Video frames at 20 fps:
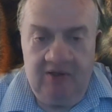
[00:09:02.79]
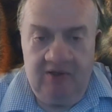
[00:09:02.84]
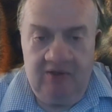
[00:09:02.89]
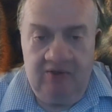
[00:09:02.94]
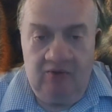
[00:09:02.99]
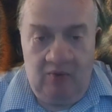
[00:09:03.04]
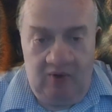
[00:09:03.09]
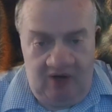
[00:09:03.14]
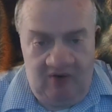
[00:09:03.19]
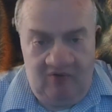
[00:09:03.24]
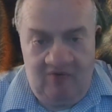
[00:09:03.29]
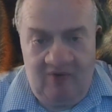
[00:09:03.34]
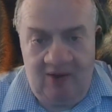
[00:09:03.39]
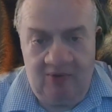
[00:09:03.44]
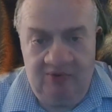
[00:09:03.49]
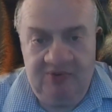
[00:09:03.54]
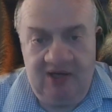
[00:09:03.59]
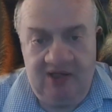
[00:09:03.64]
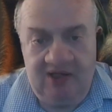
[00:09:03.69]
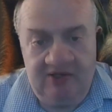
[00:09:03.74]
The way
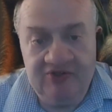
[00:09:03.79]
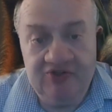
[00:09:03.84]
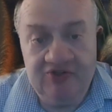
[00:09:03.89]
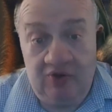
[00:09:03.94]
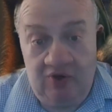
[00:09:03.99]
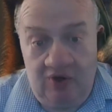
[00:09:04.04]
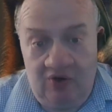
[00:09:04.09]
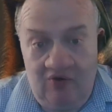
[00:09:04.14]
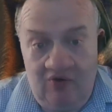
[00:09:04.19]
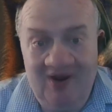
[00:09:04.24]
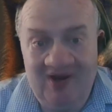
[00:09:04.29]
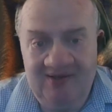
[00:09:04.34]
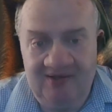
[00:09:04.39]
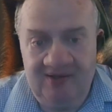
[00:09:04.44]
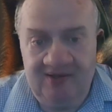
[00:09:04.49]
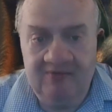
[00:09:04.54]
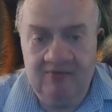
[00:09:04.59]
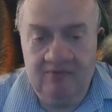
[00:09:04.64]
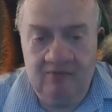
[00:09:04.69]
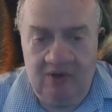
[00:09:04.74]
around that is to correct
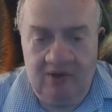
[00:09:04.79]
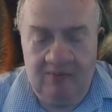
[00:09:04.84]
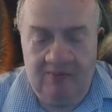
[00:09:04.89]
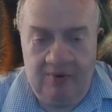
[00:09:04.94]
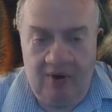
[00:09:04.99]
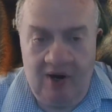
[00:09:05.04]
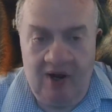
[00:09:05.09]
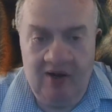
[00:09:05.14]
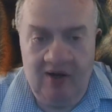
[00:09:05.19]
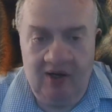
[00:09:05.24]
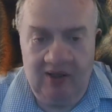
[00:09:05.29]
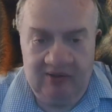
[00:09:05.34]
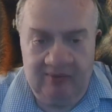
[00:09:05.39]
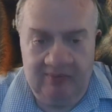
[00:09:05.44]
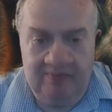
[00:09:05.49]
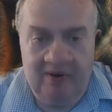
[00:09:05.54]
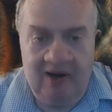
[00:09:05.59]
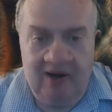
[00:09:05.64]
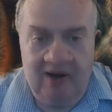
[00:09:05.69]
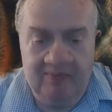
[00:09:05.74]
it with a prong collar
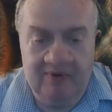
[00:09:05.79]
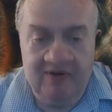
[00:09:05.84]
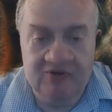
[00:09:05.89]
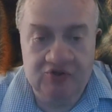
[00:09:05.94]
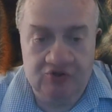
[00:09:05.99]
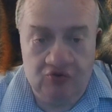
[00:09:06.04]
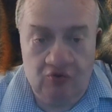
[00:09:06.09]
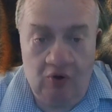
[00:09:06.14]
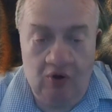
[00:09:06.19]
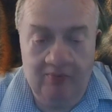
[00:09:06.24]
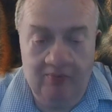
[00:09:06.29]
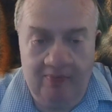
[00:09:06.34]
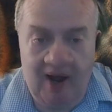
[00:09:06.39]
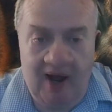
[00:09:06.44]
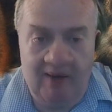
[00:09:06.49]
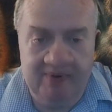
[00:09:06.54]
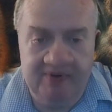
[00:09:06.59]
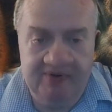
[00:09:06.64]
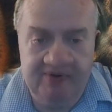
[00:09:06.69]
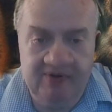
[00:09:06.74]
pop, a strong
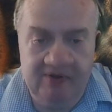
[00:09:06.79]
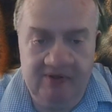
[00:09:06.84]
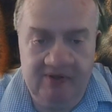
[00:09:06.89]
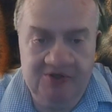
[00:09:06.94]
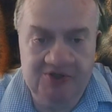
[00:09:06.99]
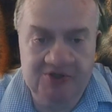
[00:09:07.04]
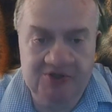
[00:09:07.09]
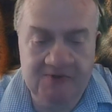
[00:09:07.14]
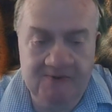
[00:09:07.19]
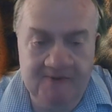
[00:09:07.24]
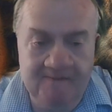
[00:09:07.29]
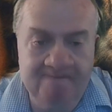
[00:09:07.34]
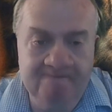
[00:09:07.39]
pop on the leash,